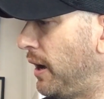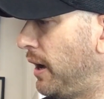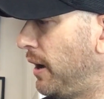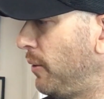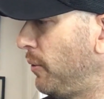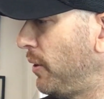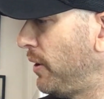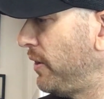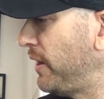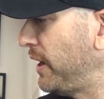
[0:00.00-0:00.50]

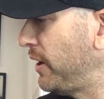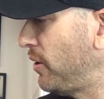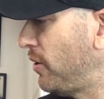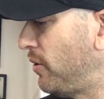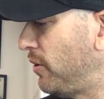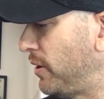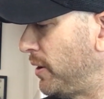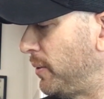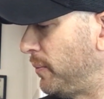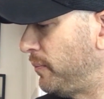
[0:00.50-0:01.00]
what are they
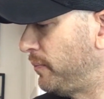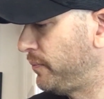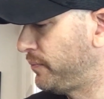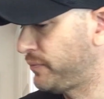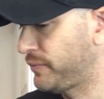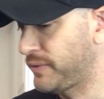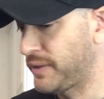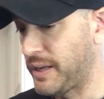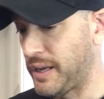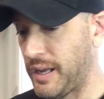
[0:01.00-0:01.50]
calling them?
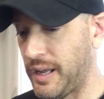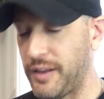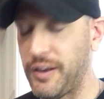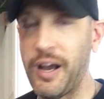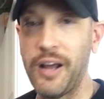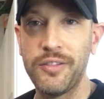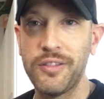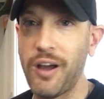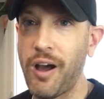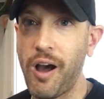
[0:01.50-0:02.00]

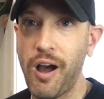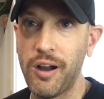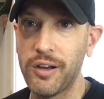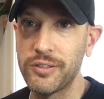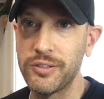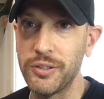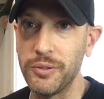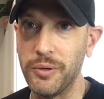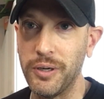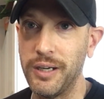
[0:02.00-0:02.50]
Not the
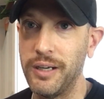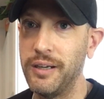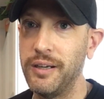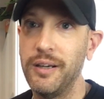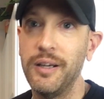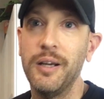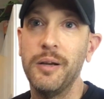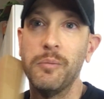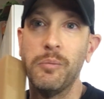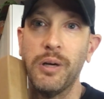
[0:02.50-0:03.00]
Hawk Tua,
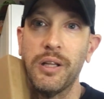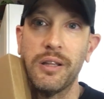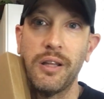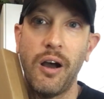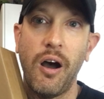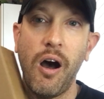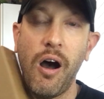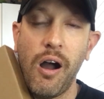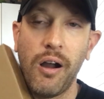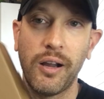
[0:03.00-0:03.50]
but the
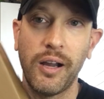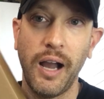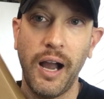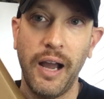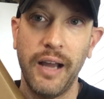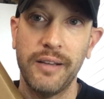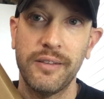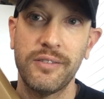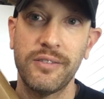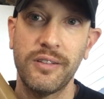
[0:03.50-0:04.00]
Hawk
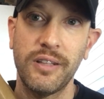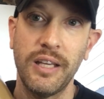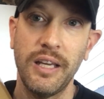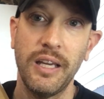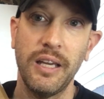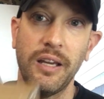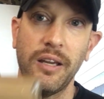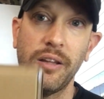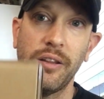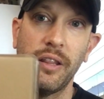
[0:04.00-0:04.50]
guys,
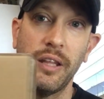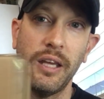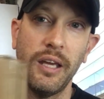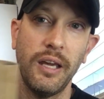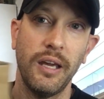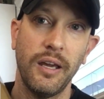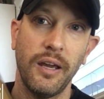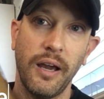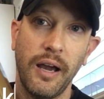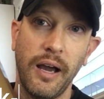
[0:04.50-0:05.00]
the